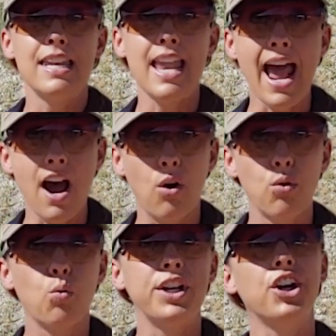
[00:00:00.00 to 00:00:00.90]
Now,
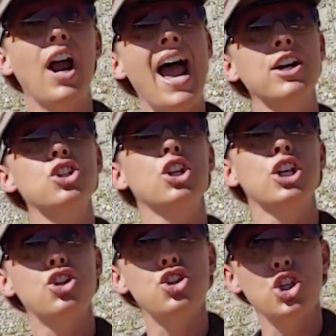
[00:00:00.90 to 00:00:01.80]
when you're
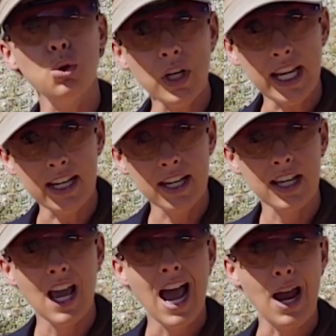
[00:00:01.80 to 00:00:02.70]
actually shooting,
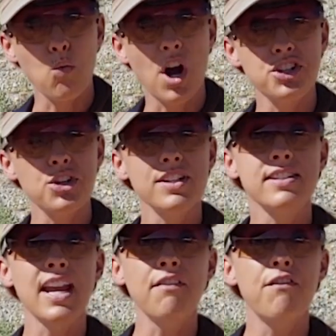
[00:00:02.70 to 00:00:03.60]
I want you to
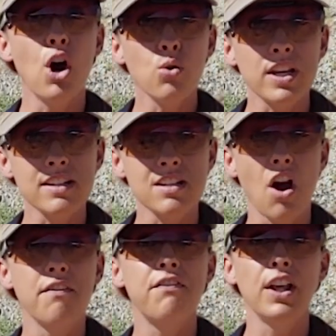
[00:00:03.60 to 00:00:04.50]
stay focused
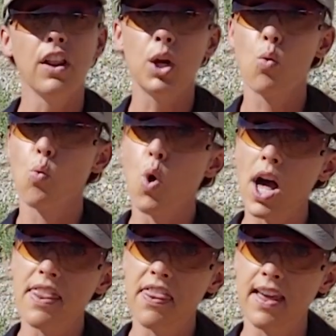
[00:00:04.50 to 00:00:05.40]
on feeling
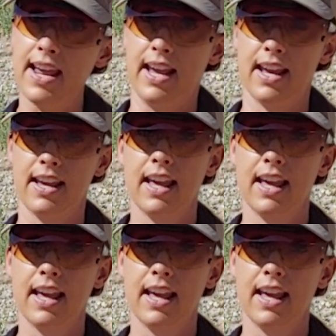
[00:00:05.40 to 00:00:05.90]
one thing.